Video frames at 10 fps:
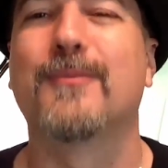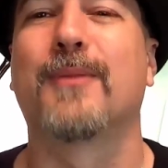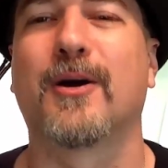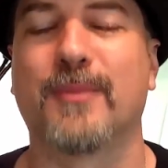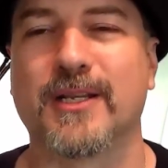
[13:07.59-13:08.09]

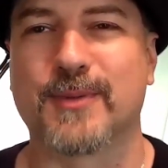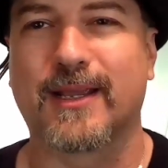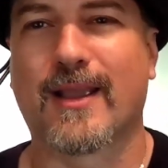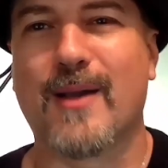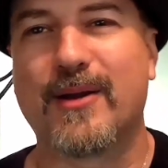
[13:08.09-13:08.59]
By all means,
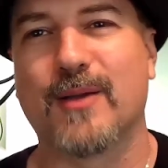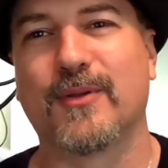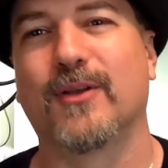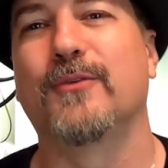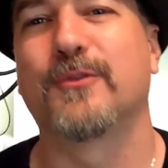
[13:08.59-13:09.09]
make a comment down
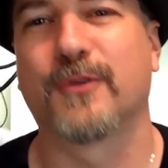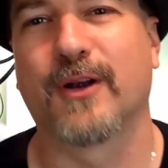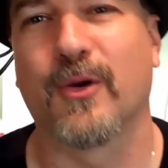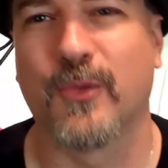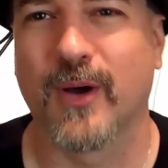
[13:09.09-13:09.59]
below if you
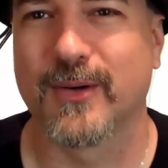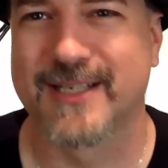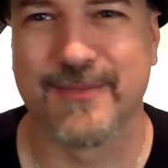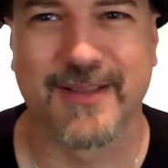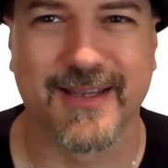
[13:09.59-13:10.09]
figured out what
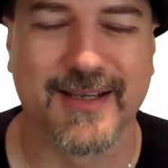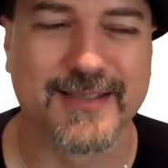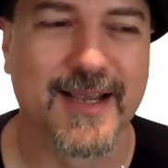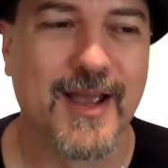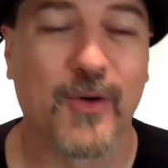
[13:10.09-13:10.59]
Timothy
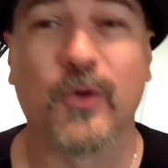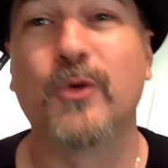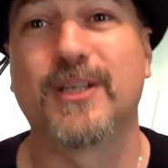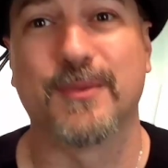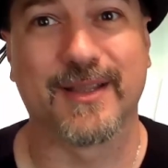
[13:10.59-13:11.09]
is, or
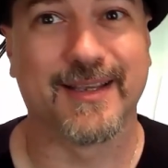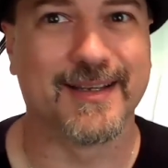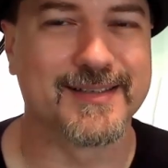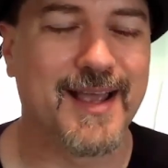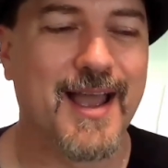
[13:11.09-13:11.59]
who Timothy
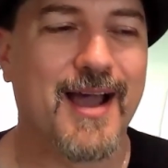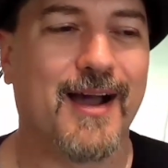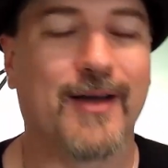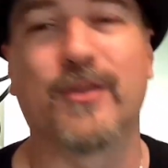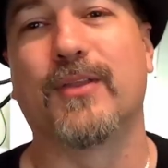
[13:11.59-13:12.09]
is,
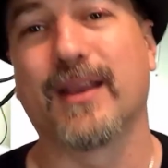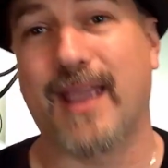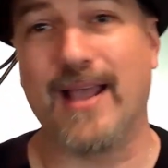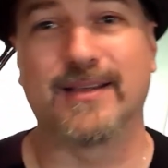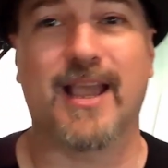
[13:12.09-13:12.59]
other than
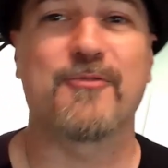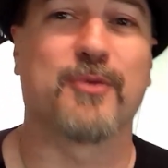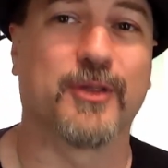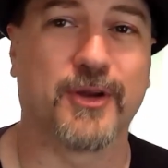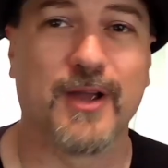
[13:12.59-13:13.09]
Callie's
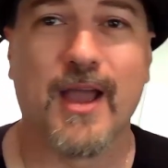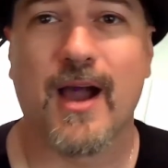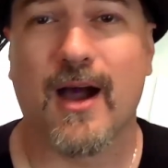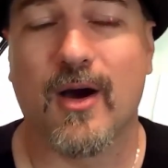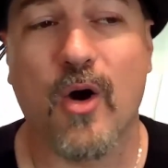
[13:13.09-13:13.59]
half-brother.
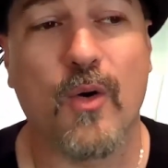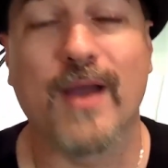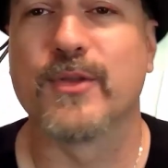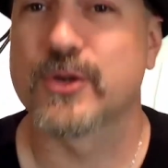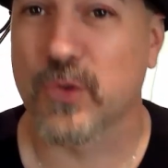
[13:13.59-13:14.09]

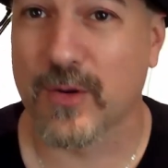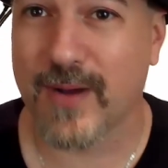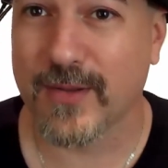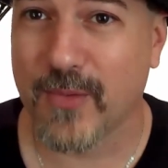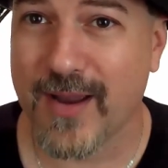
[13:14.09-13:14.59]
And the sword,
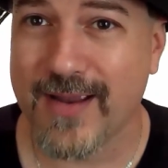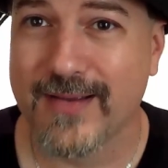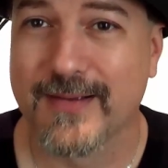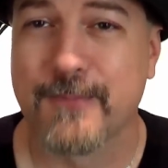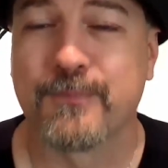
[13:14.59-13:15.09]
by the way,
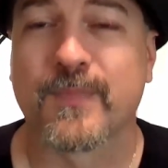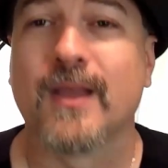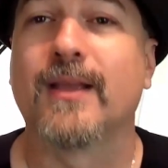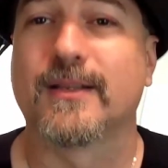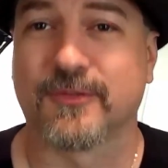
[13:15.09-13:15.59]

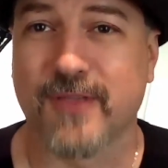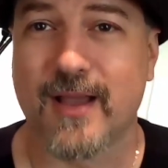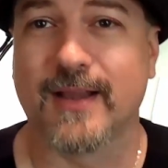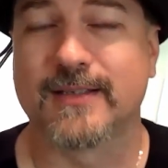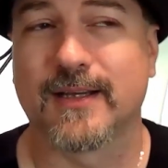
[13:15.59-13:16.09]

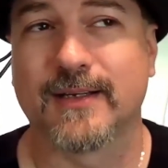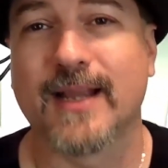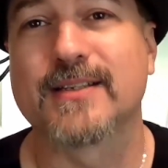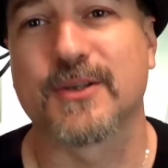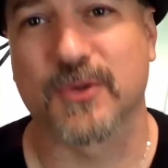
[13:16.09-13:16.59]
it's a
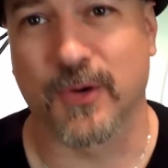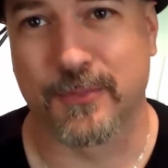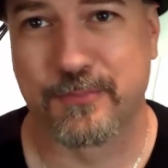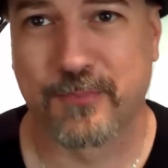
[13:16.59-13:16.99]
dancing sword.